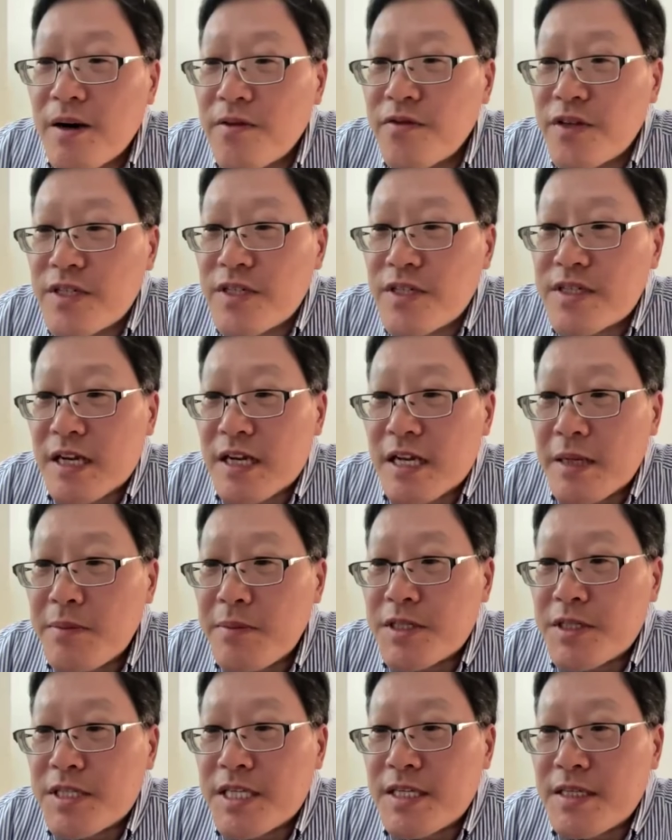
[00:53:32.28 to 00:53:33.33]
of uh,
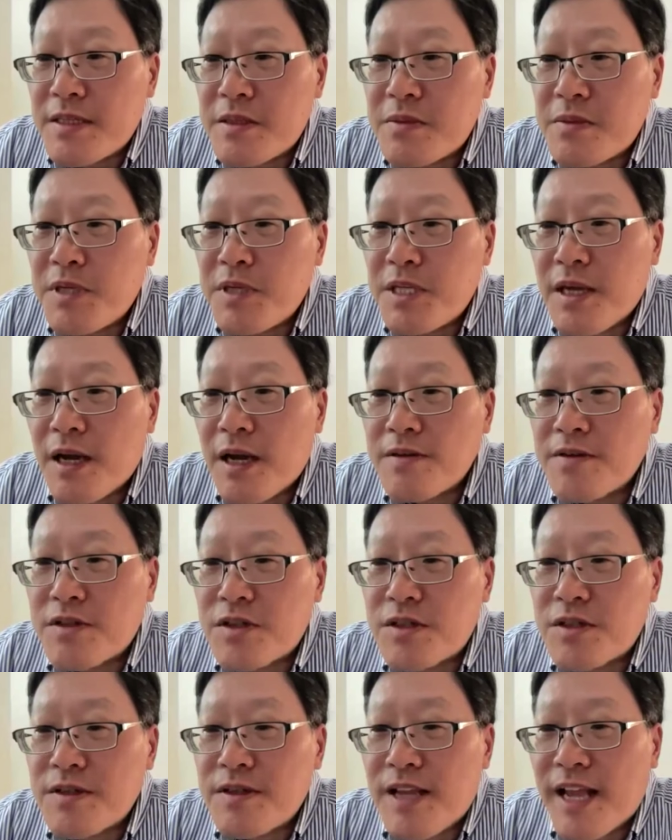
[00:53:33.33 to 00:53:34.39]
celebrities be
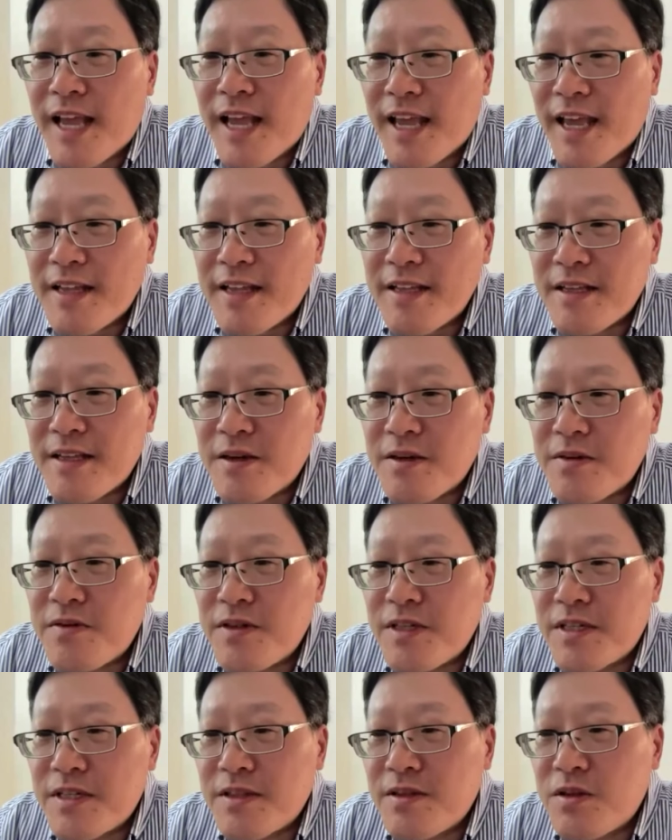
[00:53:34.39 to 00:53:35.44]
under oh, the heading yeah. of
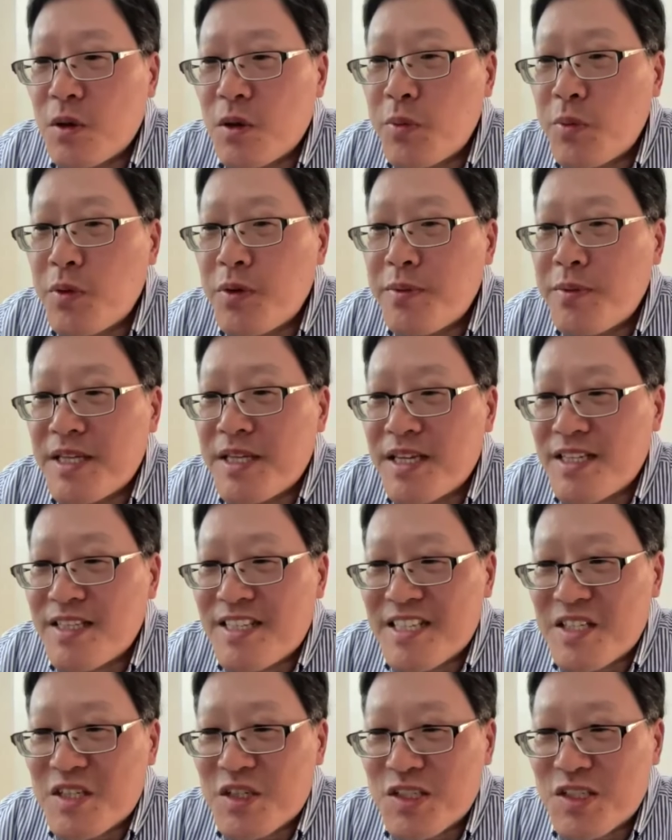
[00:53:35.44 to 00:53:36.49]
a uh, dopamine
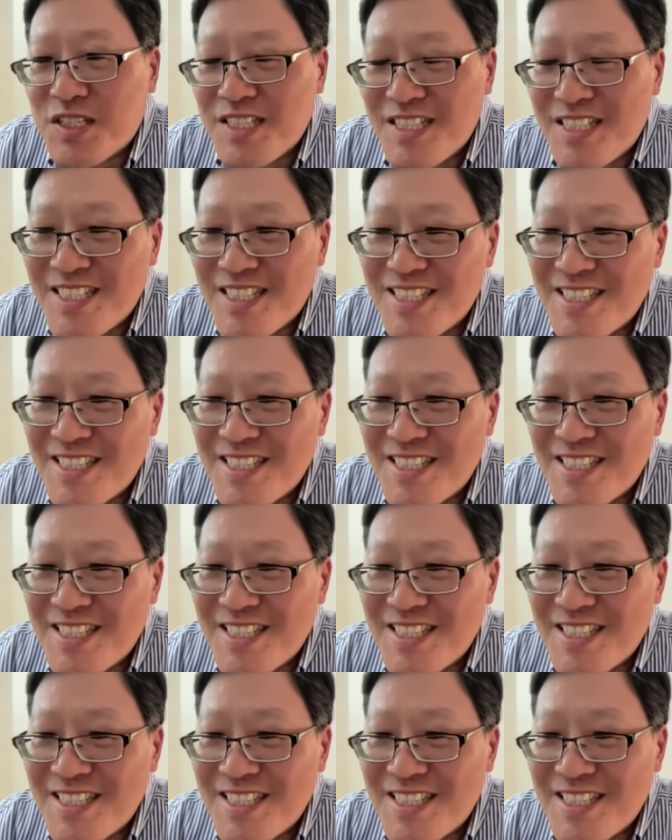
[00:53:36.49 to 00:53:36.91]
addiction?